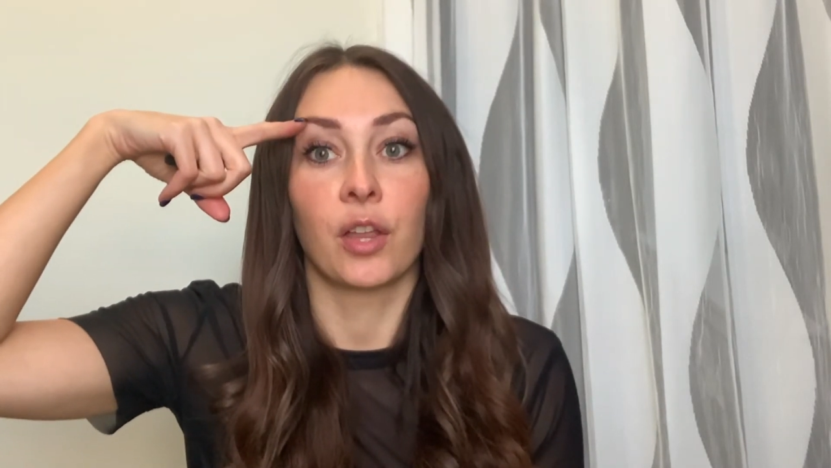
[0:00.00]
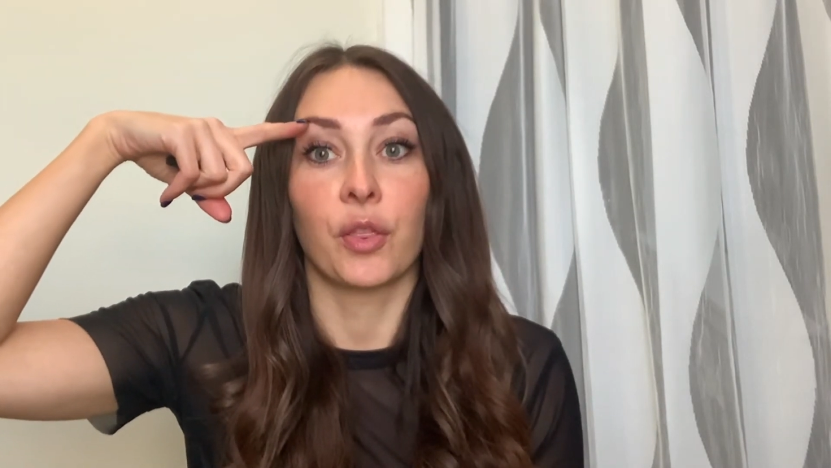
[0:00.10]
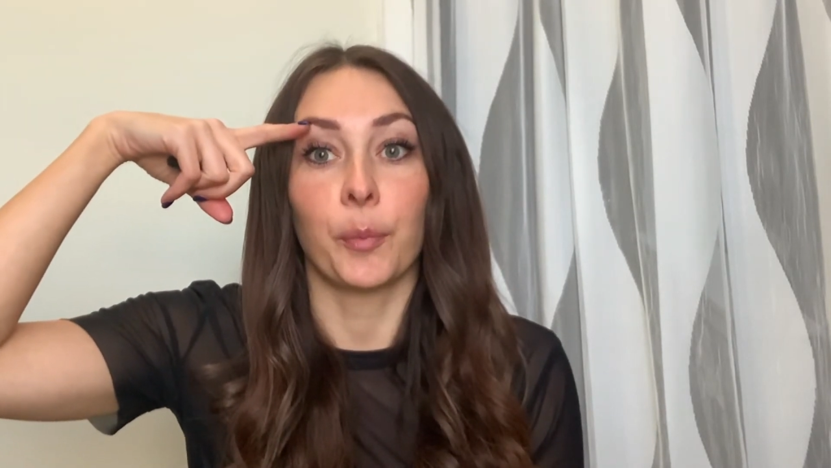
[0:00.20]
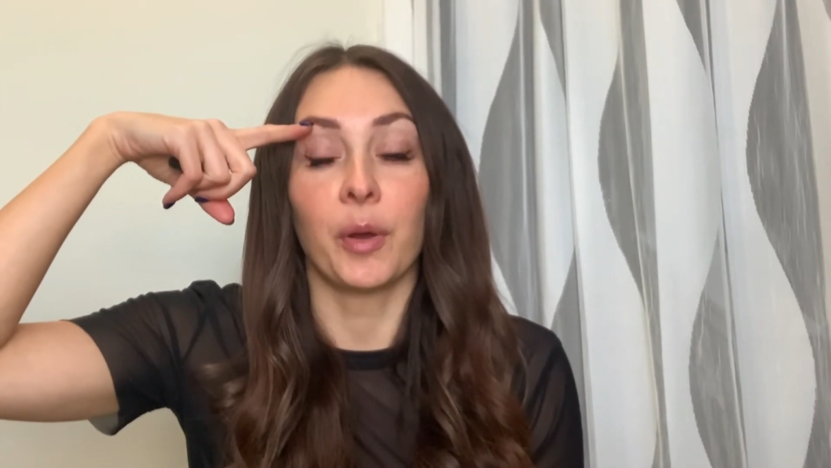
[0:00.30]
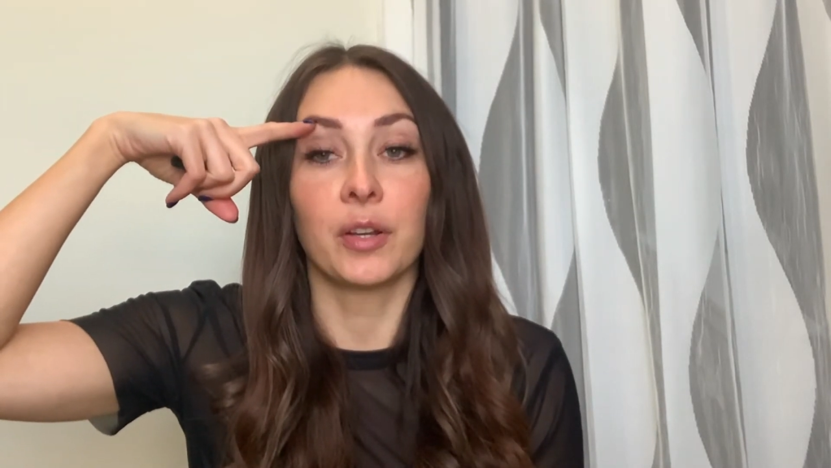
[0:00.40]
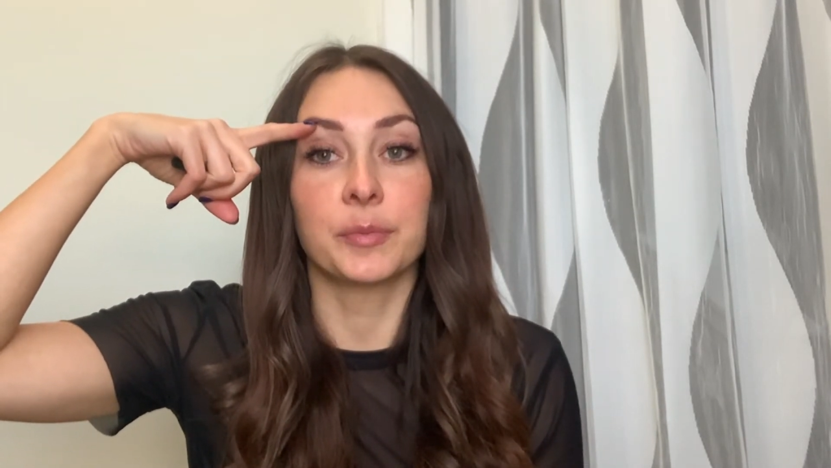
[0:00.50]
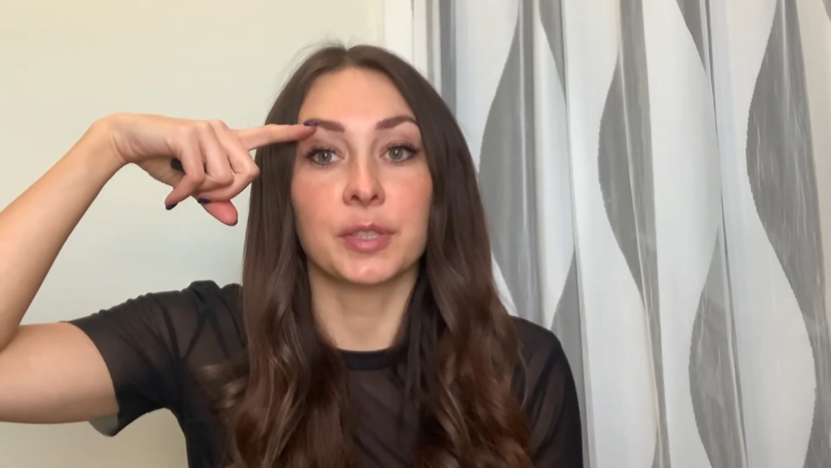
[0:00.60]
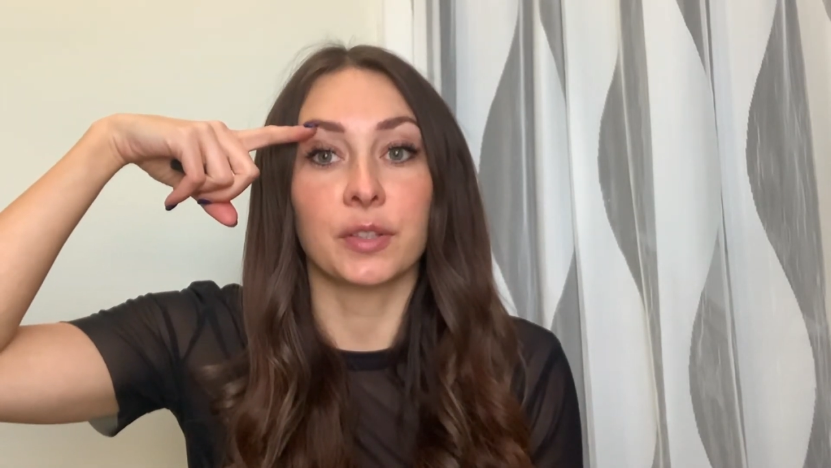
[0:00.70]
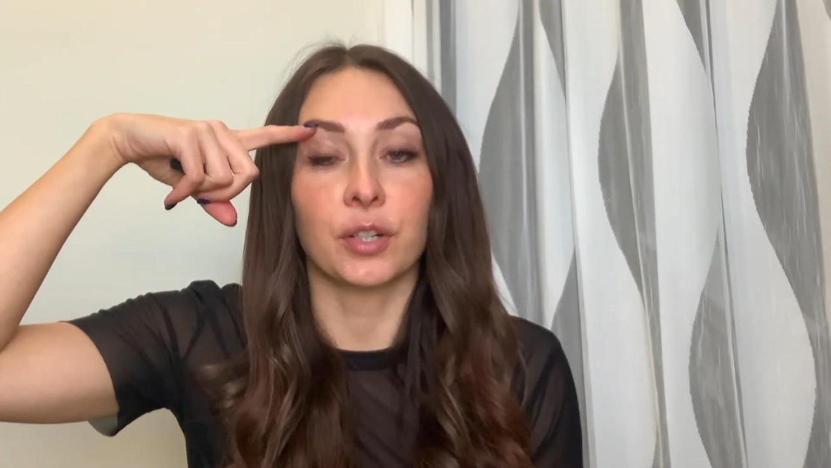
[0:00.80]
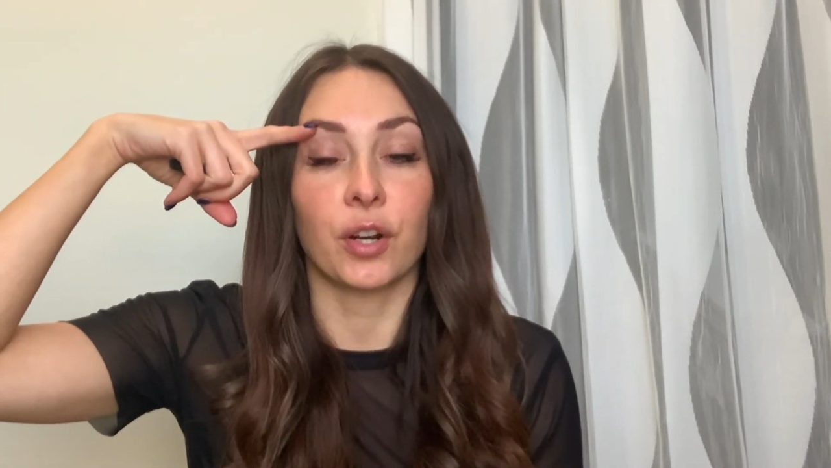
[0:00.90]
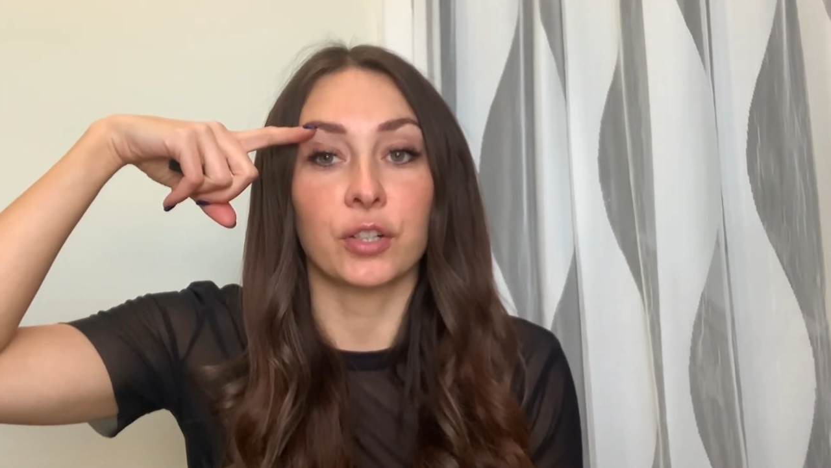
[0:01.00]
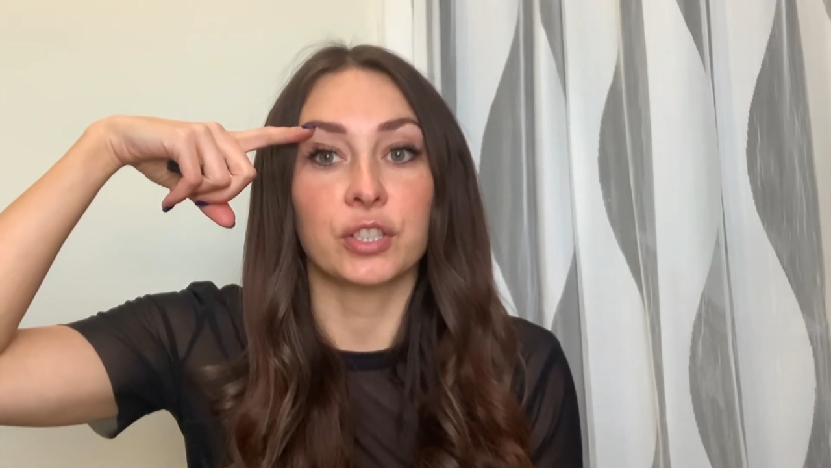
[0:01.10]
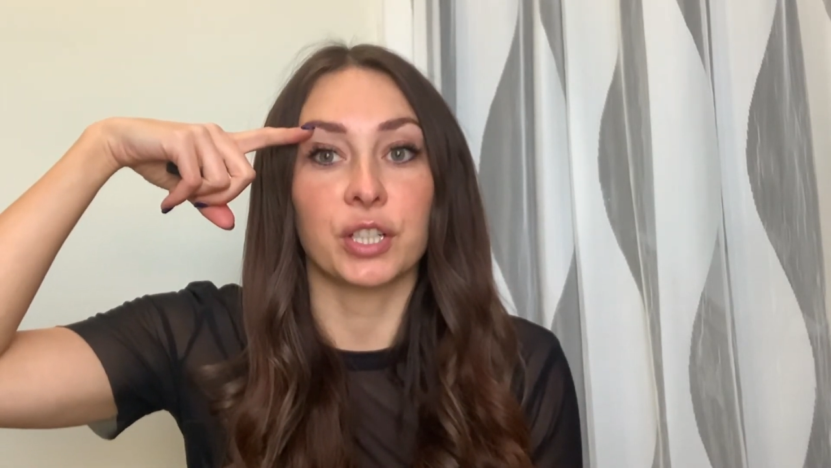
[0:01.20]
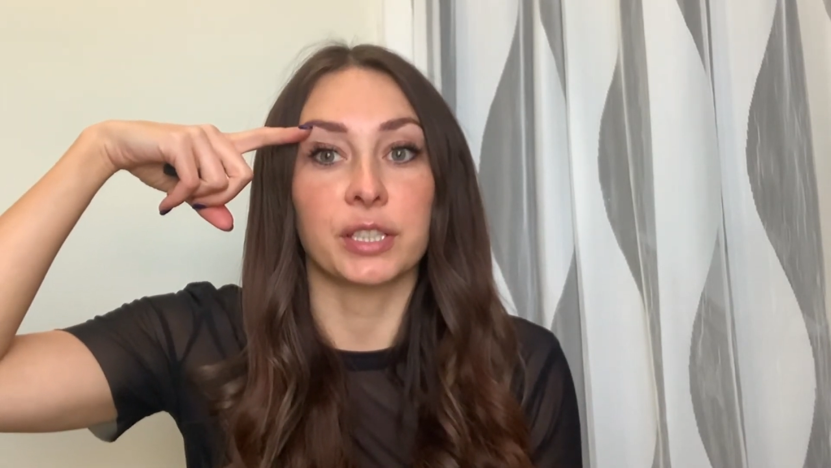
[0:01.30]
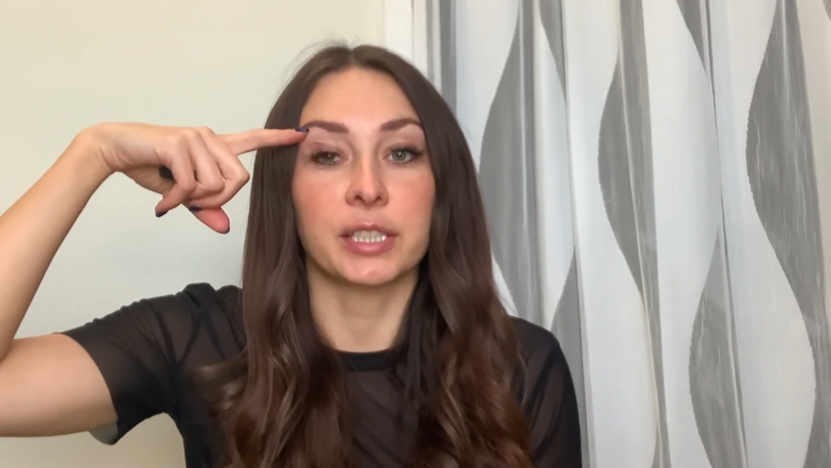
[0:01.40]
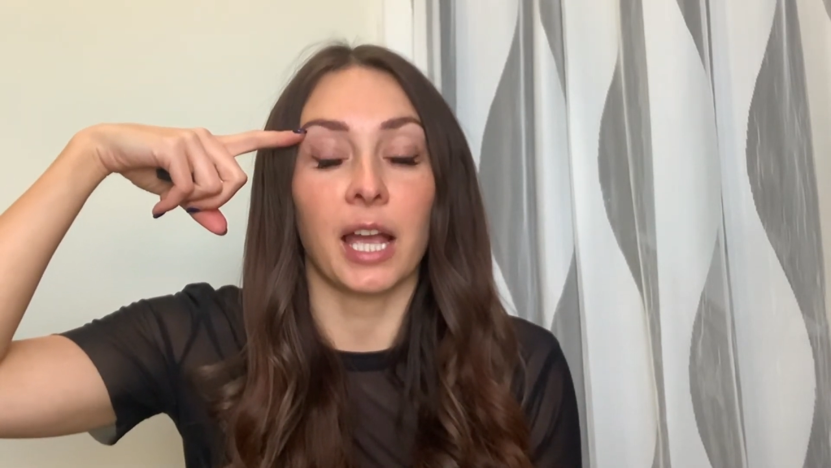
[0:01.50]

the bottoms of their arches,